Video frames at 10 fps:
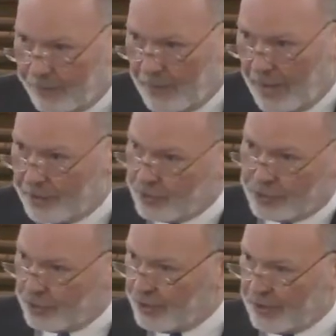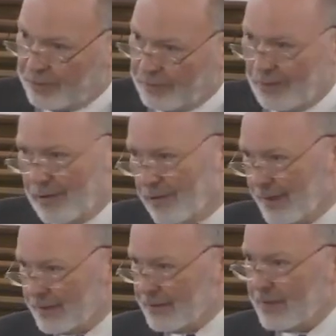Not just a general, oh,
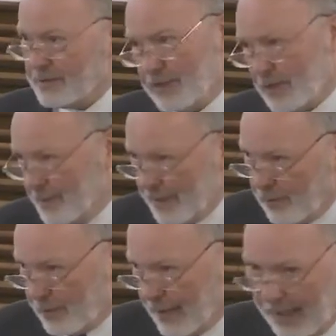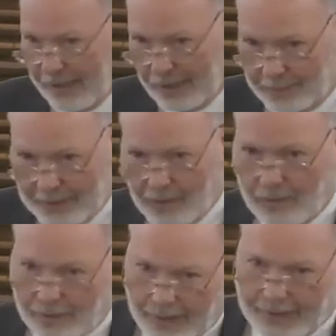it, it's going to be okay, it'll be all
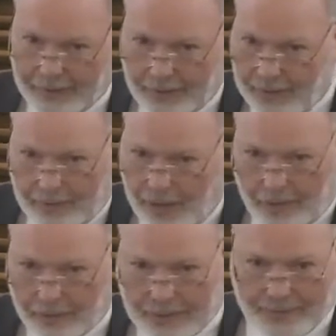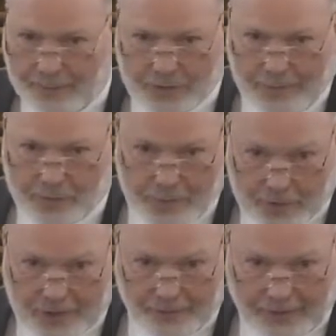right. No, give them something
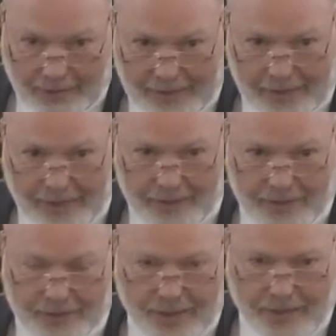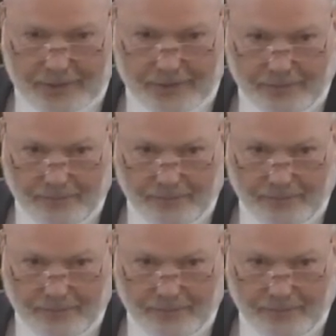specific like God does us.